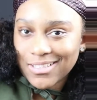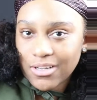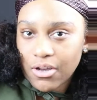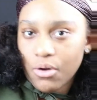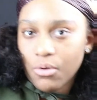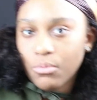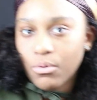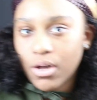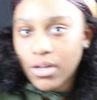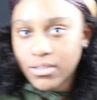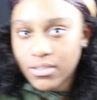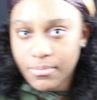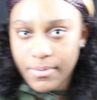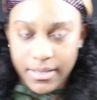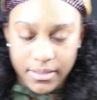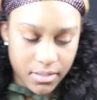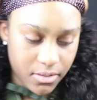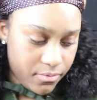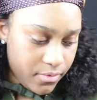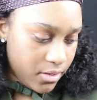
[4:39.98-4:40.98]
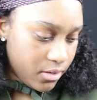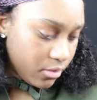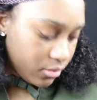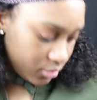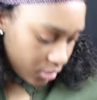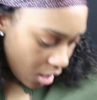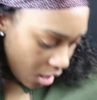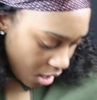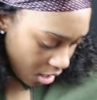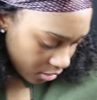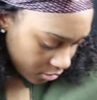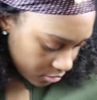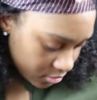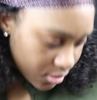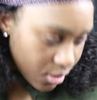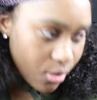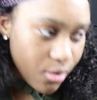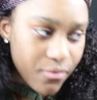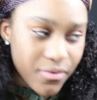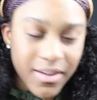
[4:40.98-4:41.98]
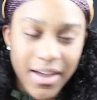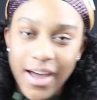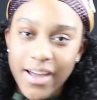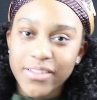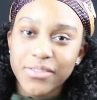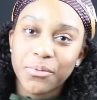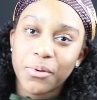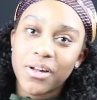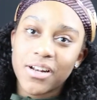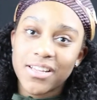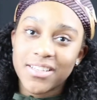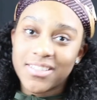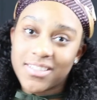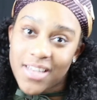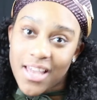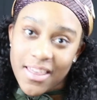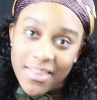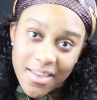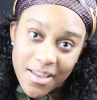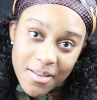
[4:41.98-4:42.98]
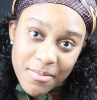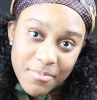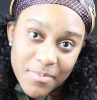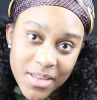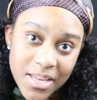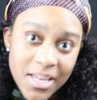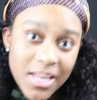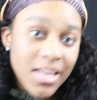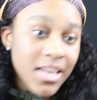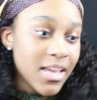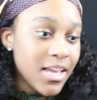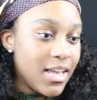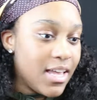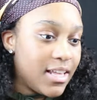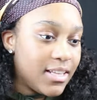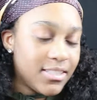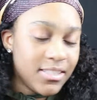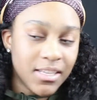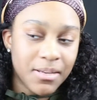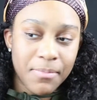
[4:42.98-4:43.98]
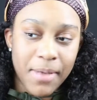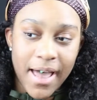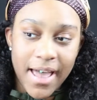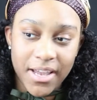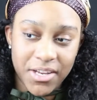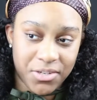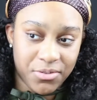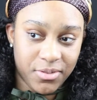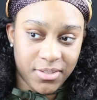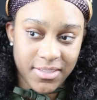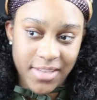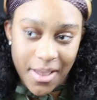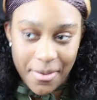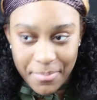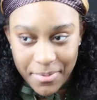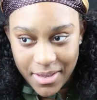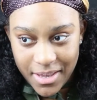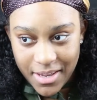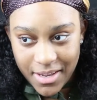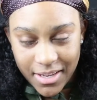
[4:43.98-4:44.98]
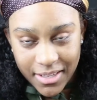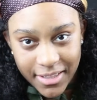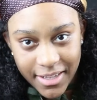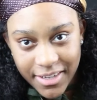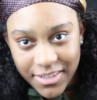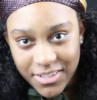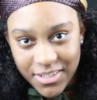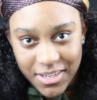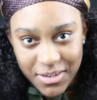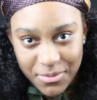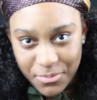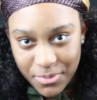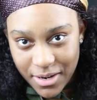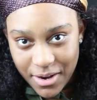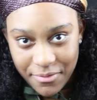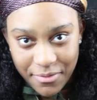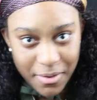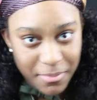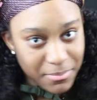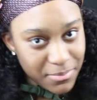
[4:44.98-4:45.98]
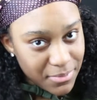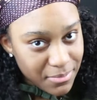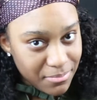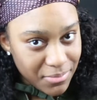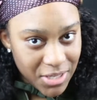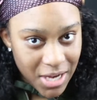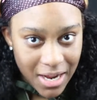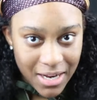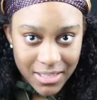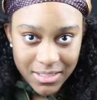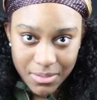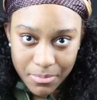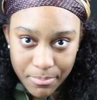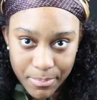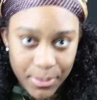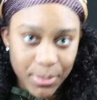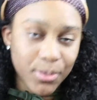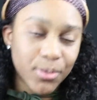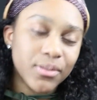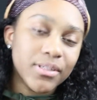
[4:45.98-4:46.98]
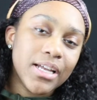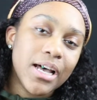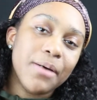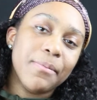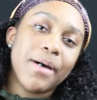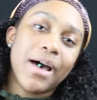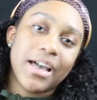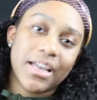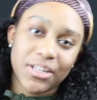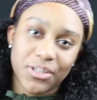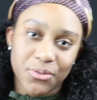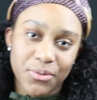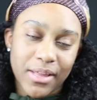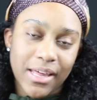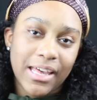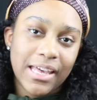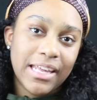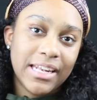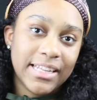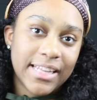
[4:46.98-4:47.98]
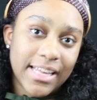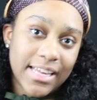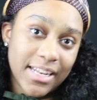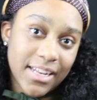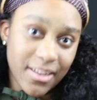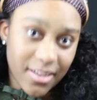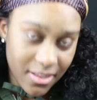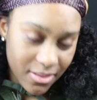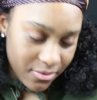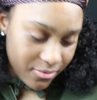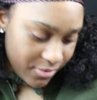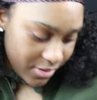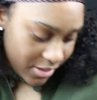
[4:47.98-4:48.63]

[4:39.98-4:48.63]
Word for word: I don't want to make this video long. So if you guys want to see them and see my actual stamping collection, whatever I'm trying to build up, I can do that in like another